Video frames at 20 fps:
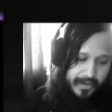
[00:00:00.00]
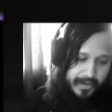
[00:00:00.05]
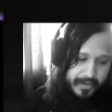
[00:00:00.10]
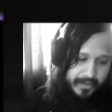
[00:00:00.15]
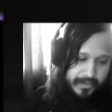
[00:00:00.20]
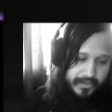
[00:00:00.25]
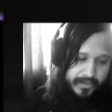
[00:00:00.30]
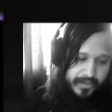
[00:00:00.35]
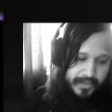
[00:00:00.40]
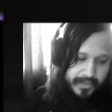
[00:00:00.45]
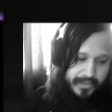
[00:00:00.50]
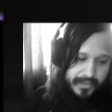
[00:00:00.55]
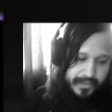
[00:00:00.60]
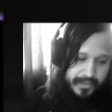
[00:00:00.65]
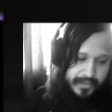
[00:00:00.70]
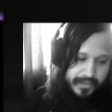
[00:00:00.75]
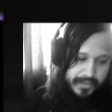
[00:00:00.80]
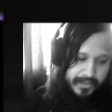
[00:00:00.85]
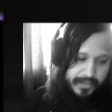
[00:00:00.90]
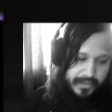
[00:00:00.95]
just
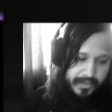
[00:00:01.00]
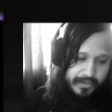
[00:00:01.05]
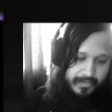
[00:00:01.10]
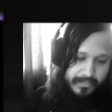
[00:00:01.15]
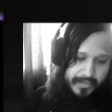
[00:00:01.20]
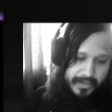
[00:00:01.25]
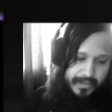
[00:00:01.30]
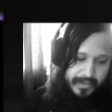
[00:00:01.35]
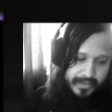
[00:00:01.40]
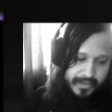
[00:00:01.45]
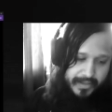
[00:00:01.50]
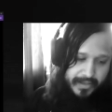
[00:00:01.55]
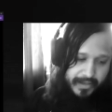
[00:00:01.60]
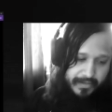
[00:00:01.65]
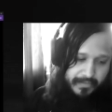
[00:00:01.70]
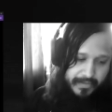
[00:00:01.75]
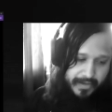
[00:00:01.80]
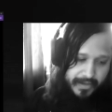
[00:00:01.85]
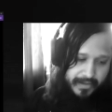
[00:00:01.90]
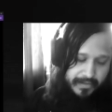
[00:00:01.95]
as human as
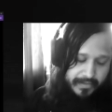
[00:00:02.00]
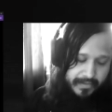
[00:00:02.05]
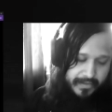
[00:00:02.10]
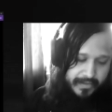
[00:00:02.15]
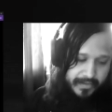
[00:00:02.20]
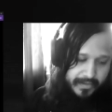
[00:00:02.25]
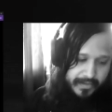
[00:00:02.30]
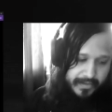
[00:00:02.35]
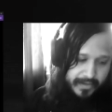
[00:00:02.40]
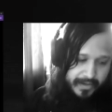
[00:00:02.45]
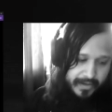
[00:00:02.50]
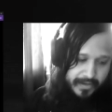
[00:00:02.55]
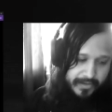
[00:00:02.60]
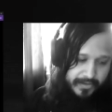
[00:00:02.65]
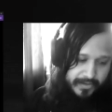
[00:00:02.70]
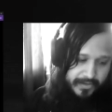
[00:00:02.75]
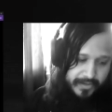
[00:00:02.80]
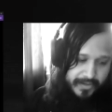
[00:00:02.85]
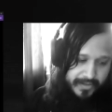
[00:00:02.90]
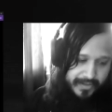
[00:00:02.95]
anyone else. It's
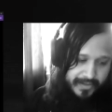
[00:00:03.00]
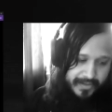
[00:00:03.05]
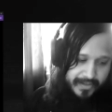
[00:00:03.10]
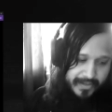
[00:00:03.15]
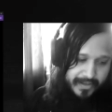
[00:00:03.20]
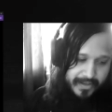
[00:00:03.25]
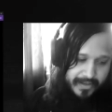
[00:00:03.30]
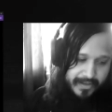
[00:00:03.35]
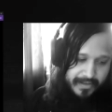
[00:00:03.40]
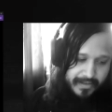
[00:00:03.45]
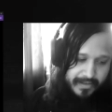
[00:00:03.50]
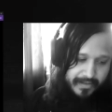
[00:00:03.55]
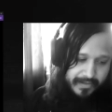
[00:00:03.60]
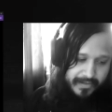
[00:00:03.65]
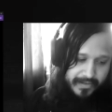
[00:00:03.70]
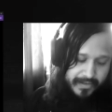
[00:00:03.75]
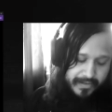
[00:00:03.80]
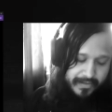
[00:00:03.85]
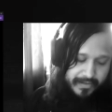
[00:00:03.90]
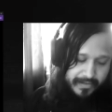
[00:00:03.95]
just uh, there's
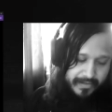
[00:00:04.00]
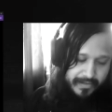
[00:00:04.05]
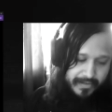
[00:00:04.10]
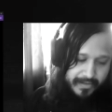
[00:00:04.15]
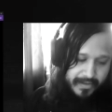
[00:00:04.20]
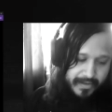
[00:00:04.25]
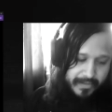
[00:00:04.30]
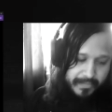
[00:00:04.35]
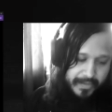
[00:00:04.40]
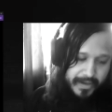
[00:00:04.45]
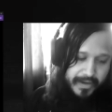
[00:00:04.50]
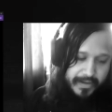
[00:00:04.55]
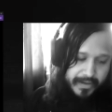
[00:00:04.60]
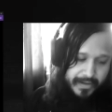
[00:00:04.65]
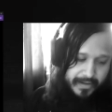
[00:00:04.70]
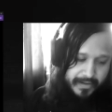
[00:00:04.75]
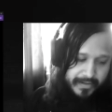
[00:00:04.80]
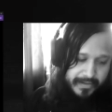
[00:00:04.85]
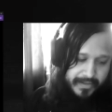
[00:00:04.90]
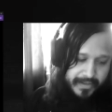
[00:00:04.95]
certain
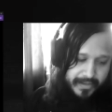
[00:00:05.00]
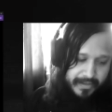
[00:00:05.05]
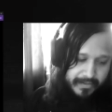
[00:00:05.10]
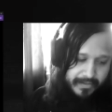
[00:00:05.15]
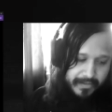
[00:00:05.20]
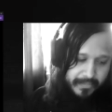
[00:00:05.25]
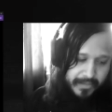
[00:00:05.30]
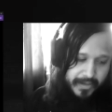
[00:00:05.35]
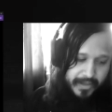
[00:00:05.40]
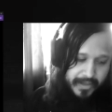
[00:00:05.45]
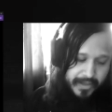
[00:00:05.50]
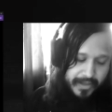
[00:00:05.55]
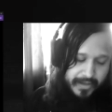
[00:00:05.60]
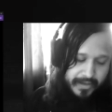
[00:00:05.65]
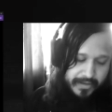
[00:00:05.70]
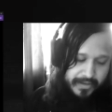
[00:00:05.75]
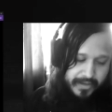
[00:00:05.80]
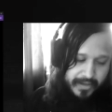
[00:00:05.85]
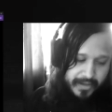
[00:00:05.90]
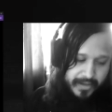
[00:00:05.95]
barriers of
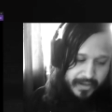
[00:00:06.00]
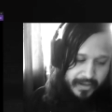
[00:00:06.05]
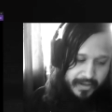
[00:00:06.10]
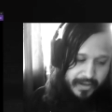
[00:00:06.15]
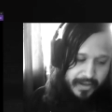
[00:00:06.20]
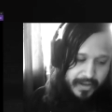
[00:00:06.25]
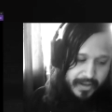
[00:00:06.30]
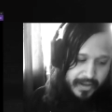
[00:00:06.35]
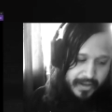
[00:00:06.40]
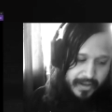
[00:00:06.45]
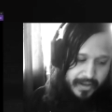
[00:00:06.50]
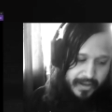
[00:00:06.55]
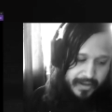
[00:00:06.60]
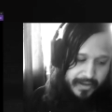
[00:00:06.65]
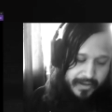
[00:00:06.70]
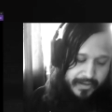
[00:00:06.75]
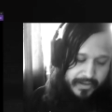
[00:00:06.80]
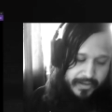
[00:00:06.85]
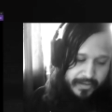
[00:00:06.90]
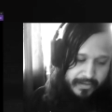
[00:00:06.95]
communication and
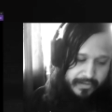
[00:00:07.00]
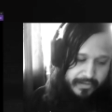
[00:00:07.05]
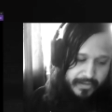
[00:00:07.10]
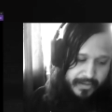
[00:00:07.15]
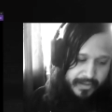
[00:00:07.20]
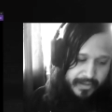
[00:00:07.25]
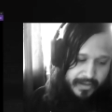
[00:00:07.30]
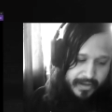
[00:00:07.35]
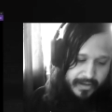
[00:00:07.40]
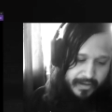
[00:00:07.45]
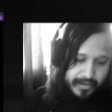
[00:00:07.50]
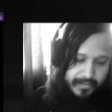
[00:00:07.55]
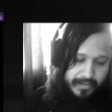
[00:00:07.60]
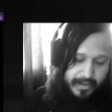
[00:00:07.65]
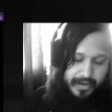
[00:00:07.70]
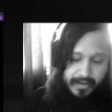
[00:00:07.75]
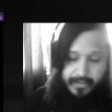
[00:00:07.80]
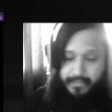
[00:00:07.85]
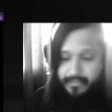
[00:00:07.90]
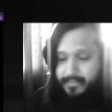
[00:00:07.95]
issues uh, that
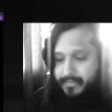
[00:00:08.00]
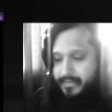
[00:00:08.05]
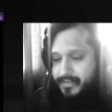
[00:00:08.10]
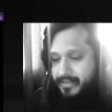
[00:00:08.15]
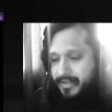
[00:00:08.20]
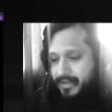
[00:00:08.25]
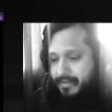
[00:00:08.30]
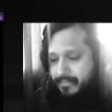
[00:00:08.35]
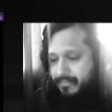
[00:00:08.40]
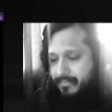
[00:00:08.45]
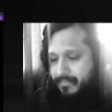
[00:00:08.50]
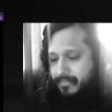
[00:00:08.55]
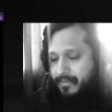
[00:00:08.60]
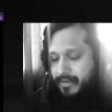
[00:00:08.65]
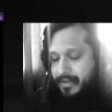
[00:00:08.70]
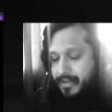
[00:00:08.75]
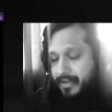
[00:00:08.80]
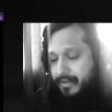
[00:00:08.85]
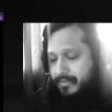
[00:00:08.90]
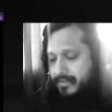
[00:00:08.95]
I've established. Well,
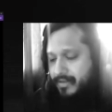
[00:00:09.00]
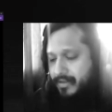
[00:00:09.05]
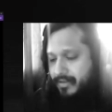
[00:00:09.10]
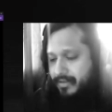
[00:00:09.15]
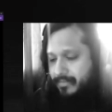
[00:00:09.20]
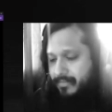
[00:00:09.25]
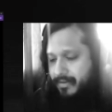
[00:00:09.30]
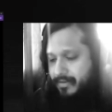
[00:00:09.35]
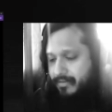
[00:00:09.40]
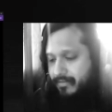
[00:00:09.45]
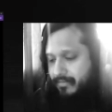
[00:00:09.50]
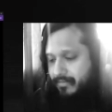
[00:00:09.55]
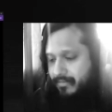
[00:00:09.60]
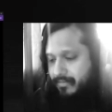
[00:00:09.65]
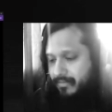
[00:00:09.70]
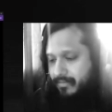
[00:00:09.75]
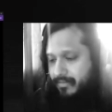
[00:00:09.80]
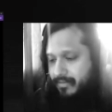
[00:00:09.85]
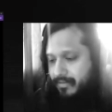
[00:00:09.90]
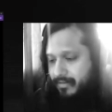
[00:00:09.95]
I've talked about
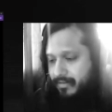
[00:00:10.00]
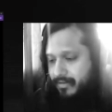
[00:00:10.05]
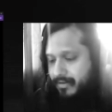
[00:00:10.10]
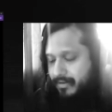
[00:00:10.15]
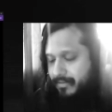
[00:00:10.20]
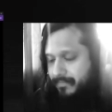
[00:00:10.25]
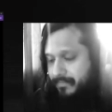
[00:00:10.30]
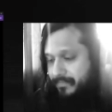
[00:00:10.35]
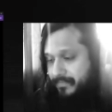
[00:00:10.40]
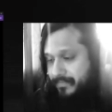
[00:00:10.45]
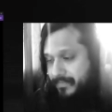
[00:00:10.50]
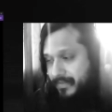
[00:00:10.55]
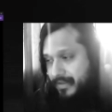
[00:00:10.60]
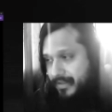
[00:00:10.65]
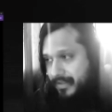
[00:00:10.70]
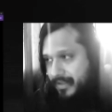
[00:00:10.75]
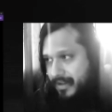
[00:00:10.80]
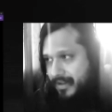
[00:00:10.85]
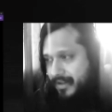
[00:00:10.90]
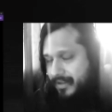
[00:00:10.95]
um, a
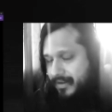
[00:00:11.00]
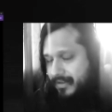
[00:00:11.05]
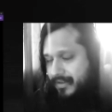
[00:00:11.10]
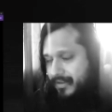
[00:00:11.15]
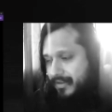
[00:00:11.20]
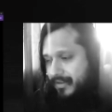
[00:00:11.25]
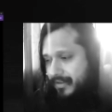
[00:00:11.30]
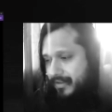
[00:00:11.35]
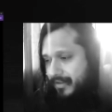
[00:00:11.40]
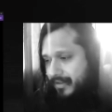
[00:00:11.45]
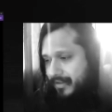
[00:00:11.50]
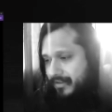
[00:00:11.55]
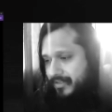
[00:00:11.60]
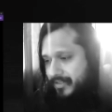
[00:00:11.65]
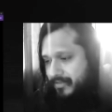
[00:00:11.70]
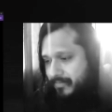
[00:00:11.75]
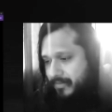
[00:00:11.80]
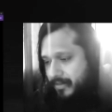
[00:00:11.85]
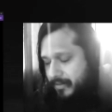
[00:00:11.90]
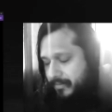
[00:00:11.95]
lot
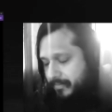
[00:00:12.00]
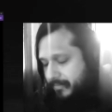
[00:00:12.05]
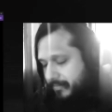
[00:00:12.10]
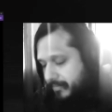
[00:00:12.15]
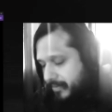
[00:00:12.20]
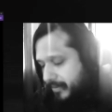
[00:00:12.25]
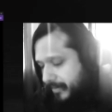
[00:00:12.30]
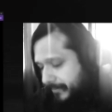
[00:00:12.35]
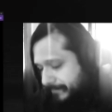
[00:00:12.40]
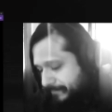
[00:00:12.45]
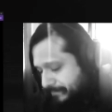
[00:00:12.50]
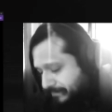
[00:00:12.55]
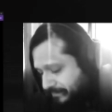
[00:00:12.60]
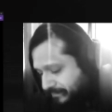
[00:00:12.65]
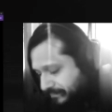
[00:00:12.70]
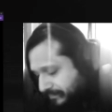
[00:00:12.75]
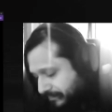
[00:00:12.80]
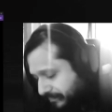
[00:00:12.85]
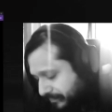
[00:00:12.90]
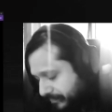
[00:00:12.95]
elsewhere, but
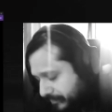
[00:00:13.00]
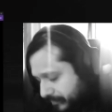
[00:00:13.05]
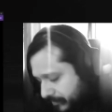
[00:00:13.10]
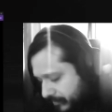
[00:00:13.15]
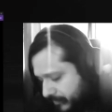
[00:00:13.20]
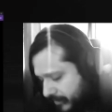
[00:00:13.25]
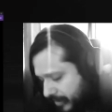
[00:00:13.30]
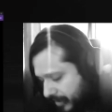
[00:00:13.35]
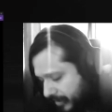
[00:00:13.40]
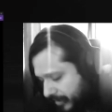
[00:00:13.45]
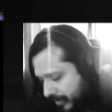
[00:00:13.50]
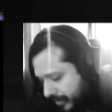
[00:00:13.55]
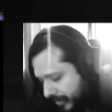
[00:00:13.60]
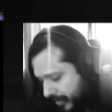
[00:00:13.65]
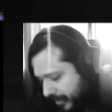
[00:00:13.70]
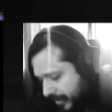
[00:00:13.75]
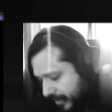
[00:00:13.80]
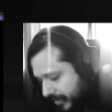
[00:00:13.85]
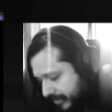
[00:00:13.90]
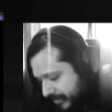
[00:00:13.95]
uh, I,
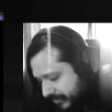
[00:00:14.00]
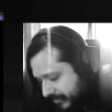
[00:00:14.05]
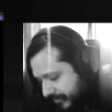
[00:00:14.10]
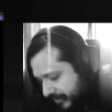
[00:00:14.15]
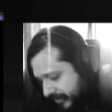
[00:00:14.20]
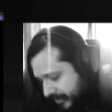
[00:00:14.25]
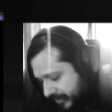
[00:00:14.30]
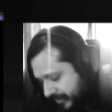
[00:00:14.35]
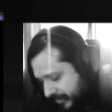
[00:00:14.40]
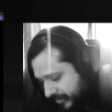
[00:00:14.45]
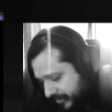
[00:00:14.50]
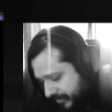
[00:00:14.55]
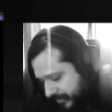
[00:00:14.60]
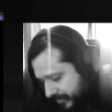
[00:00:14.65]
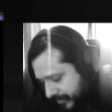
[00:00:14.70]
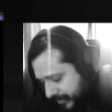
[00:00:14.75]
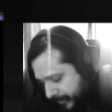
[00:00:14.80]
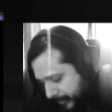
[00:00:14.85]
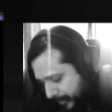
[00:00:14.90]
I just find that interesting.